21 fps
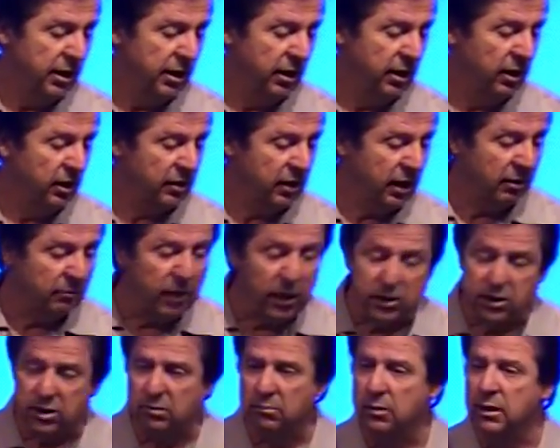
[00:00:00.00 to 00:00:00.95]
doesn't look like
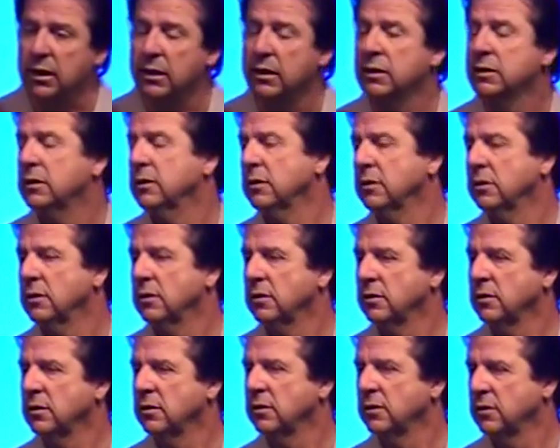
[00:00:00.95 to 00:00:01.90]
much to me.
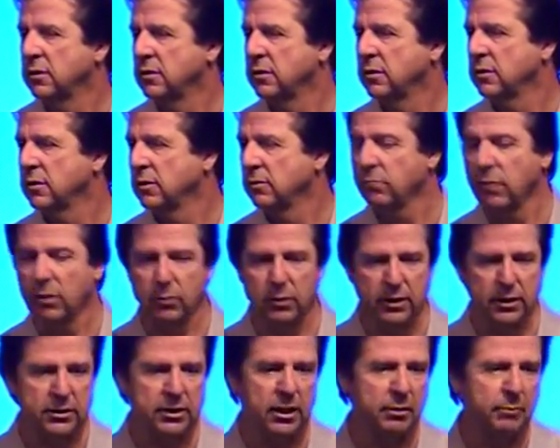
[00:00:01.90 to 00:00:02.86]
Probably what
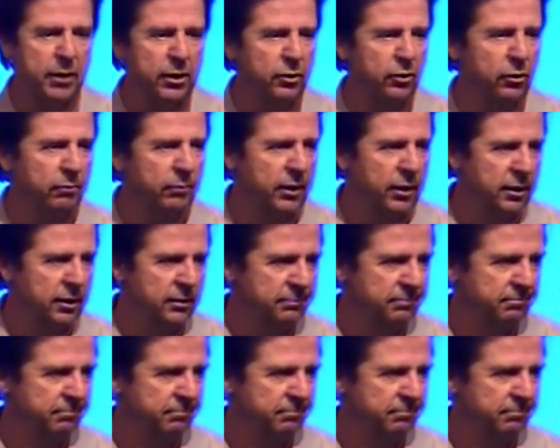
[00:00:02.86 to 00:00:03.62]
they say about you and me, huh?